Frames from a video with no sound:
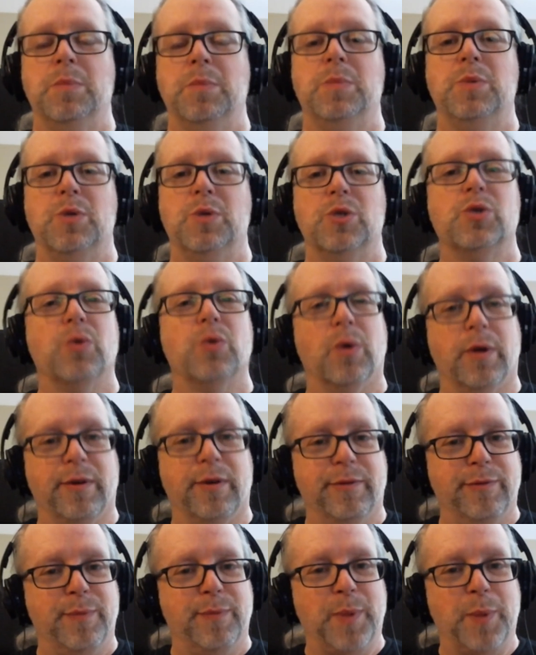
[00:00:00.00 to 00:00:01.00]
sort
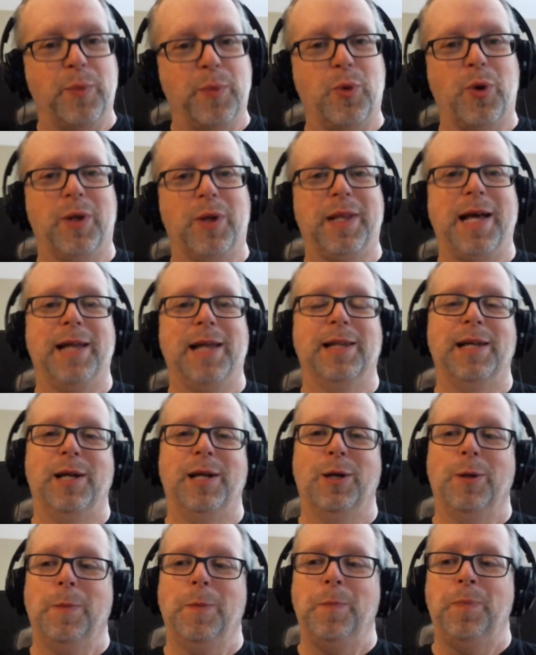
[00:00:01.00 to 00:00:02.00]
of, but more on that
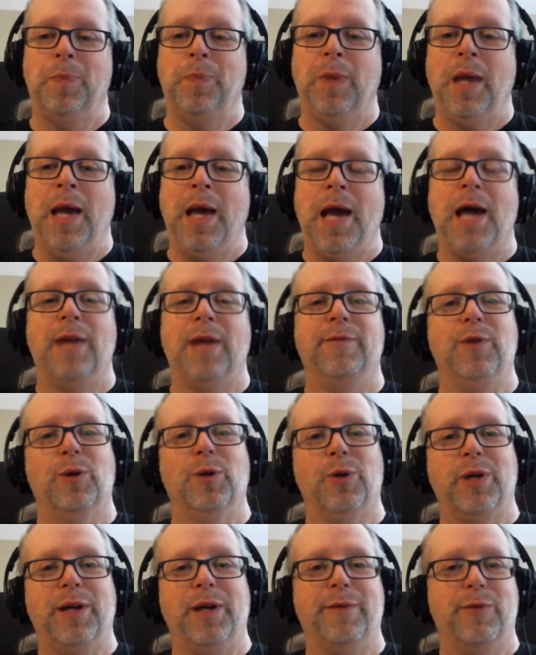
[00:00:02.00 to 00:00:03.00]
later. And if you're
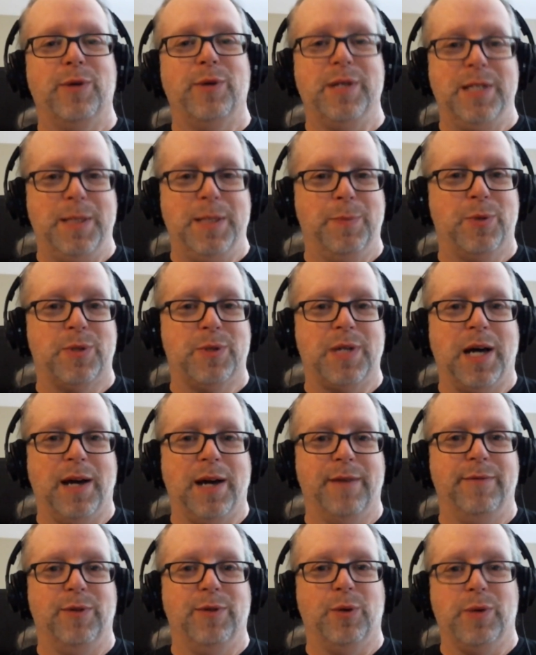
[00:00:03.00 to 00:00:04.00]
looking for a deeper
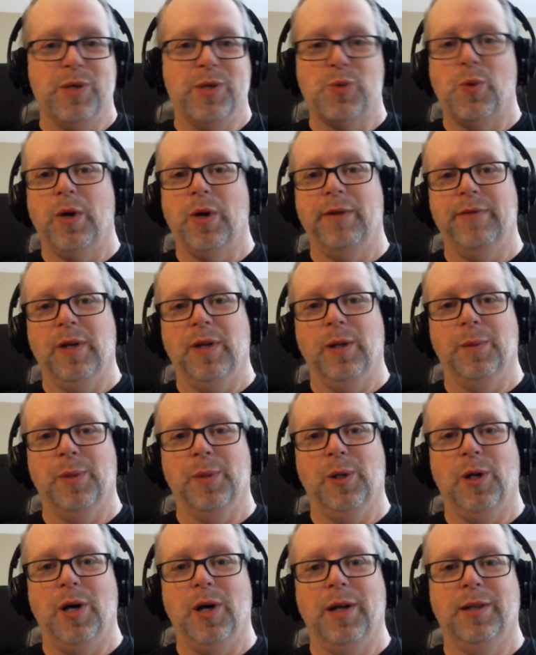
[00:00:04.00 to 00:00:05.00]
dive, there is one
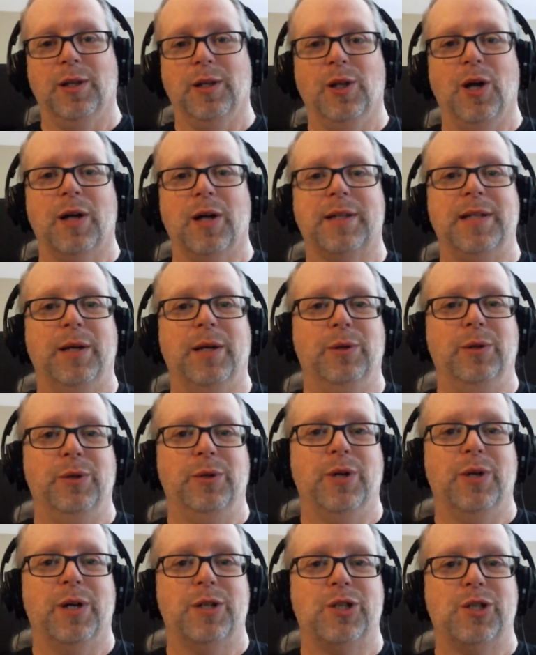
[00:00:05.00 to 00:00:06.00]
available on the Lockdown
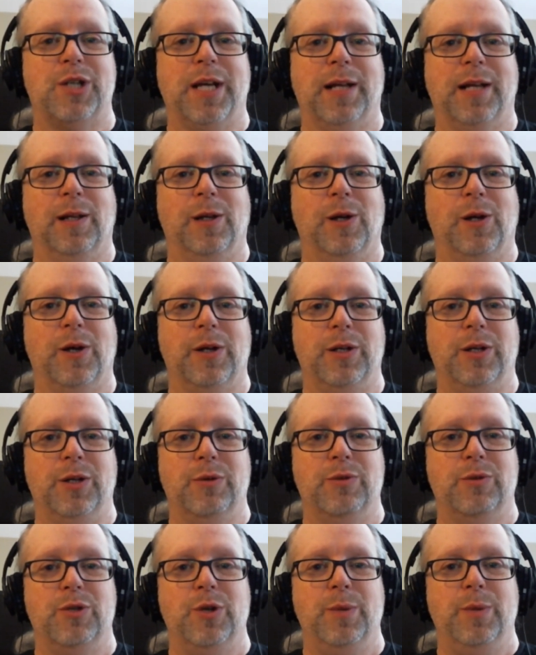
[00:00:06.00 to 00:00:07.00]
Ludonot channel on
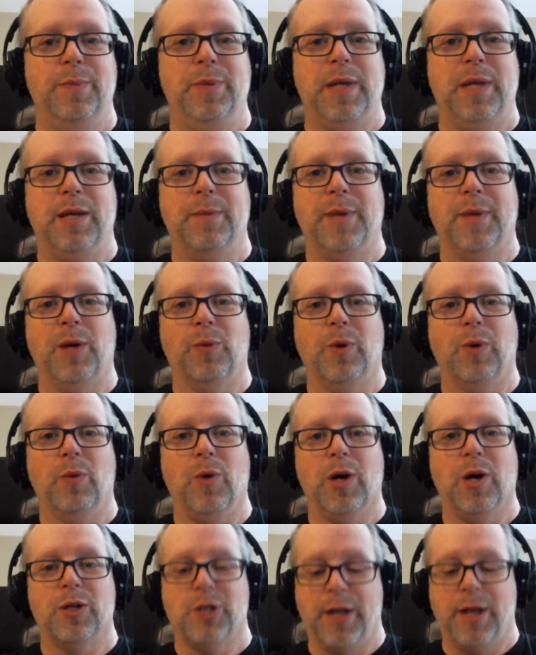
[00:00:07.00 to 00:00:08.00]
YouTube that you might want to
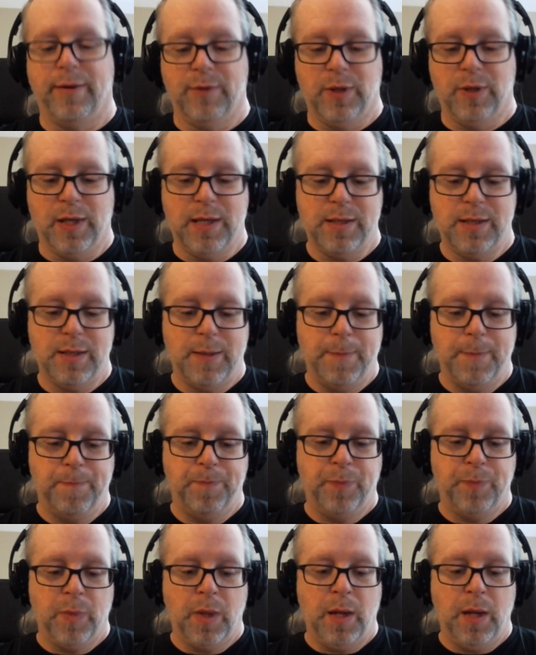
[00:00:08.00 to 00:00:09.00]
watch after this.
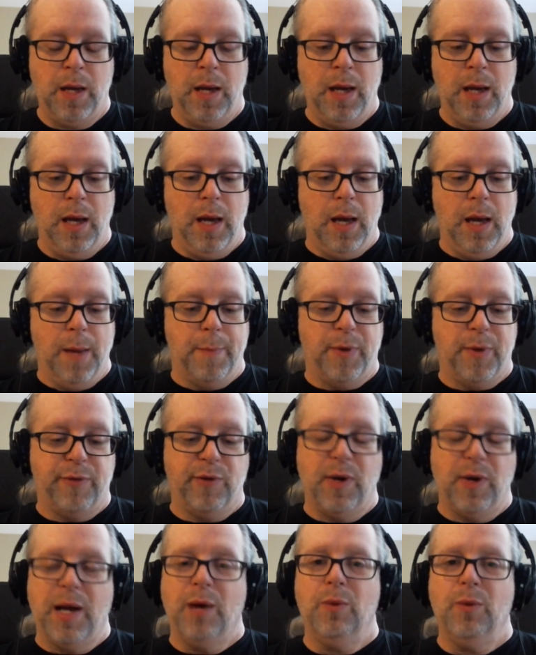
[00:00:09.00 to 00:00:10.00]
But
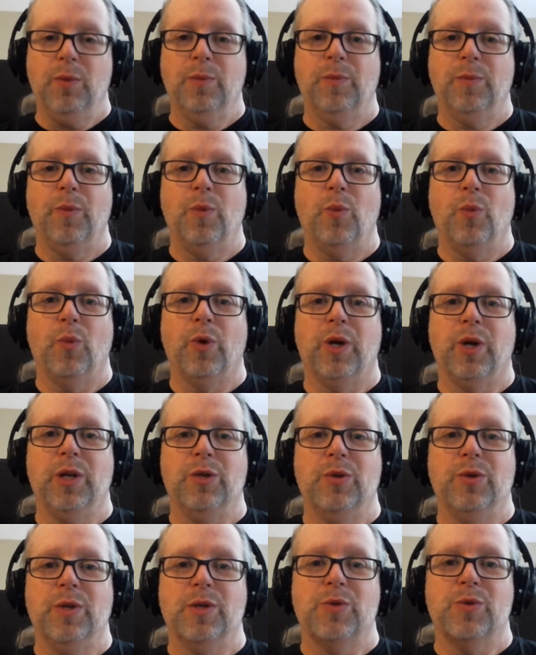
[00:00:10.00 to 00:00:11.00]
for now, we're going to
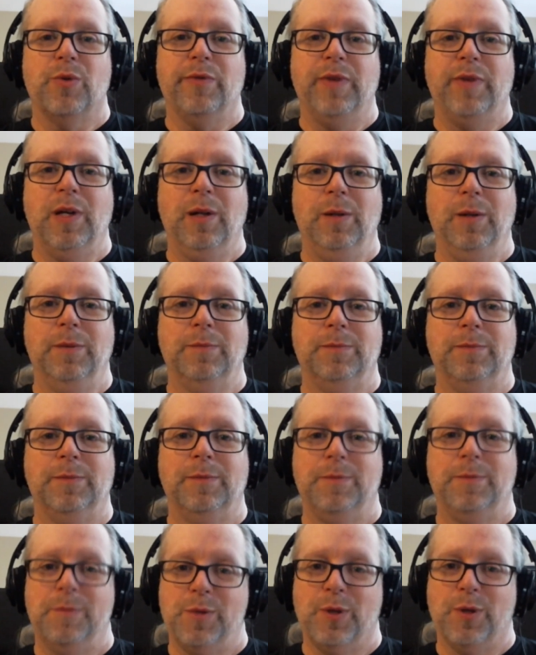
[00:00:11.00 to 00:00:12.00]
do this reveal,
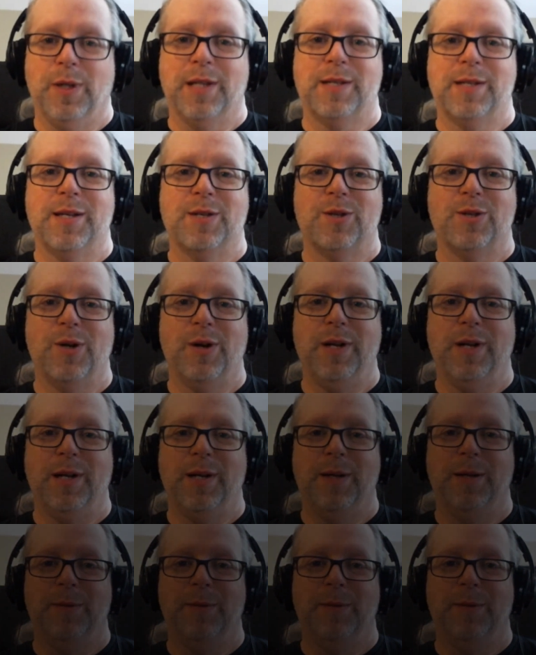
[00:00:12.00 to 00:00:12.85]
so let's get started.